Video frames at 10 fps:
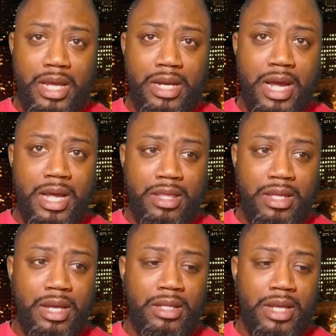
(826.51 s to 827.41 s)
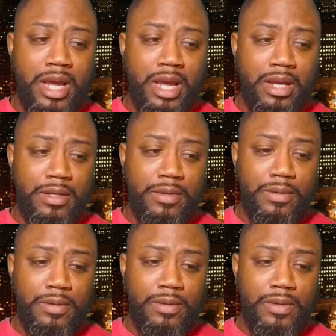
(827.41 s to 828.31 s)
And I think that
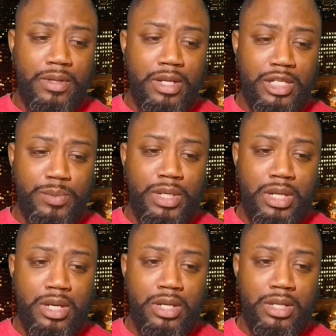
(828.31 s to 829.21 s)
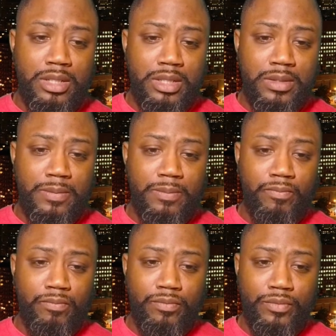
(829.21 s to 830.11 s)
it's because,
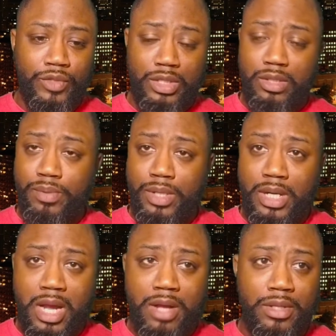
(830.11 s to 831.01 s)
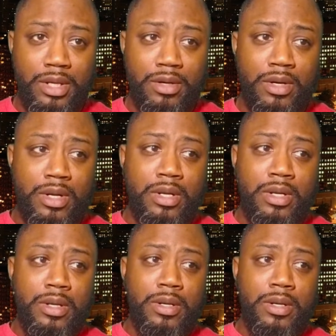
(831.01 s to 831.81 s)
just to put it out there,